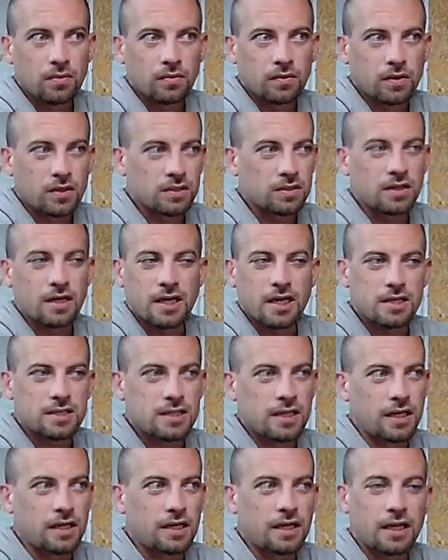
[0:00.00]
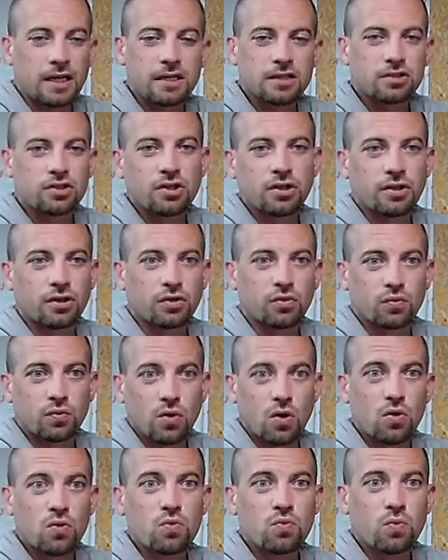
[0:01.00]
Because like I said, it is going to
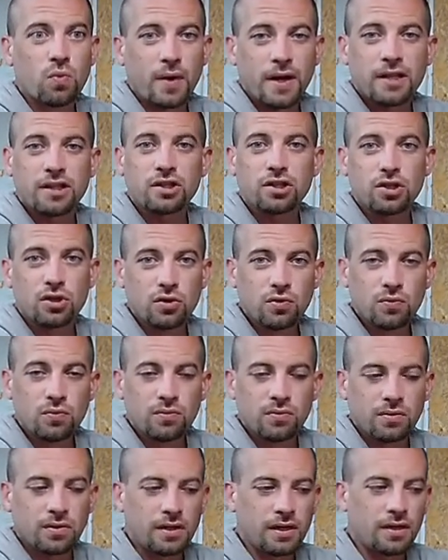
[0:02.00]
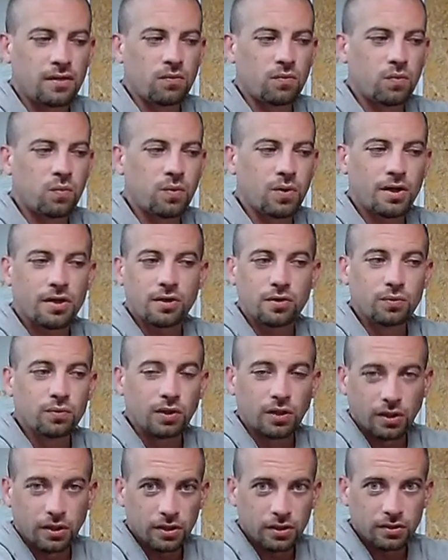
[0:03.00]
grow with you and what you
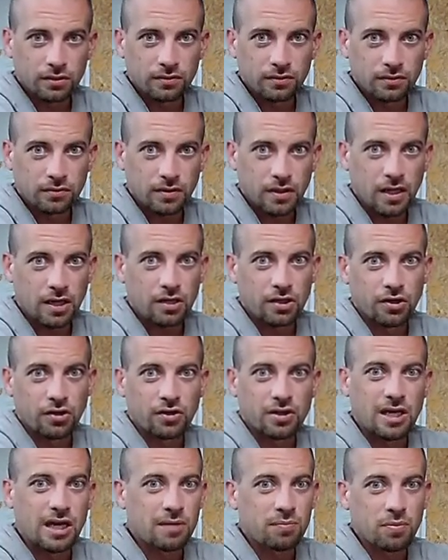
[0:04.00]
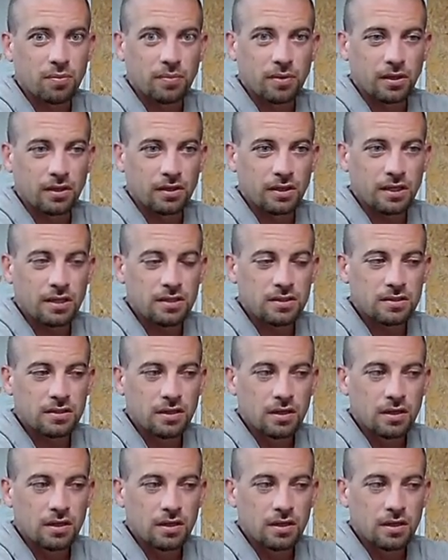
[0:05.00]
learn and your capabilities